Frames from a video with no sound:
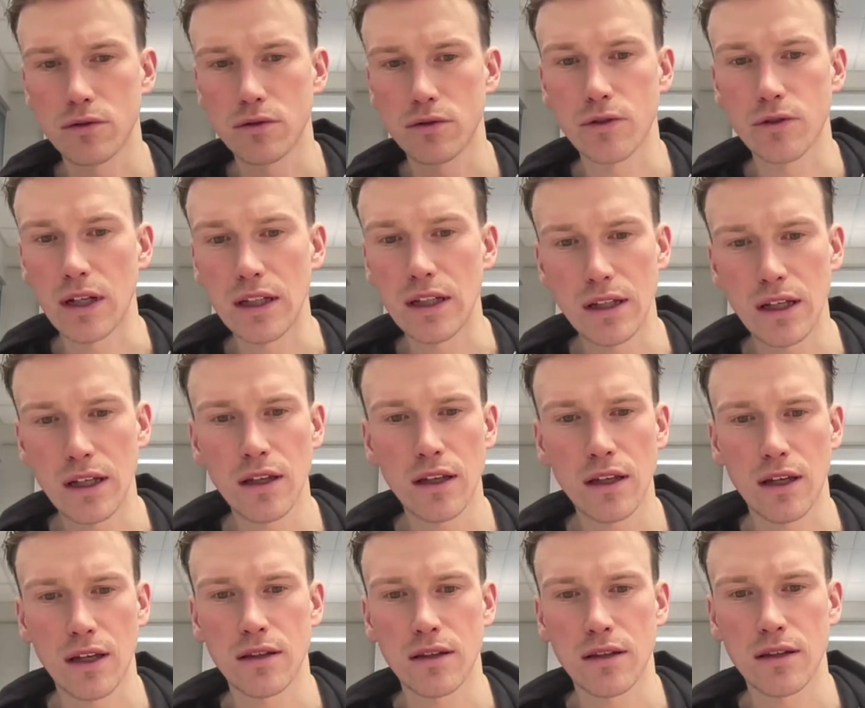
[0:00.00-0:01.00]
training
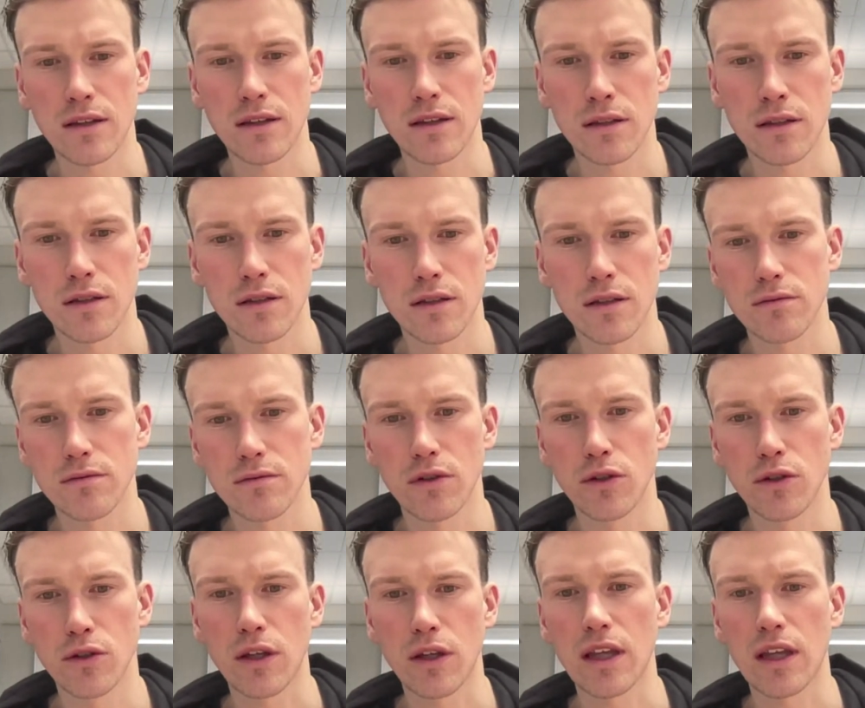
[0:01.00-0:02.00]
and
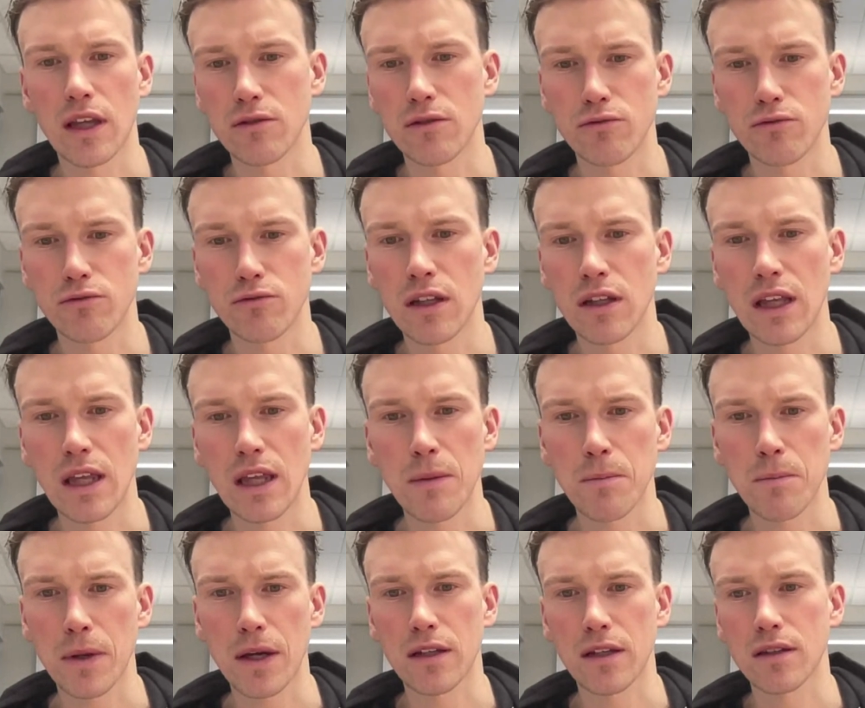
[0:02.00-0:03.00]
look at the running
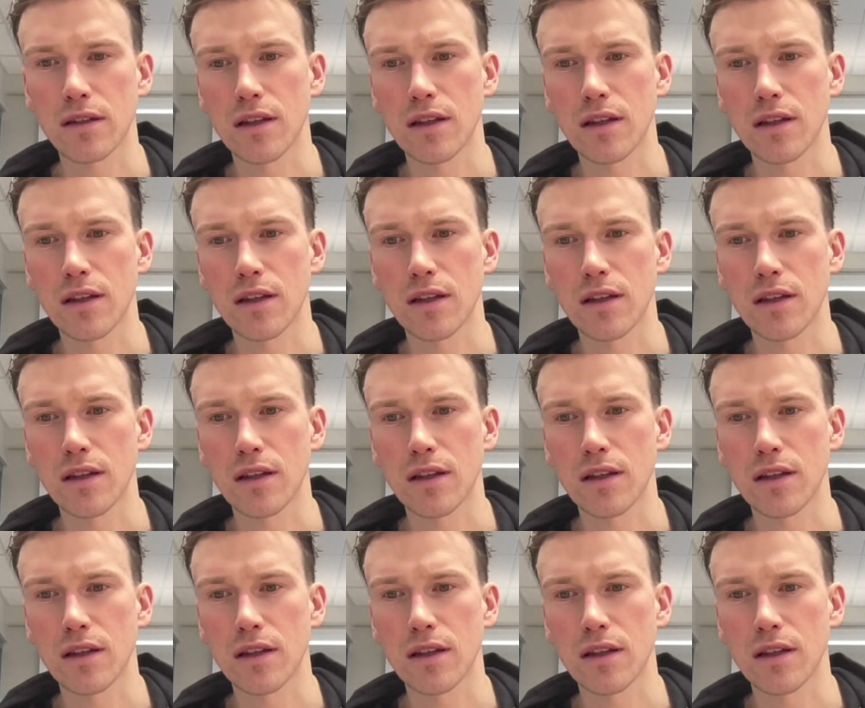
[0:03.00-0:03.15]
impact,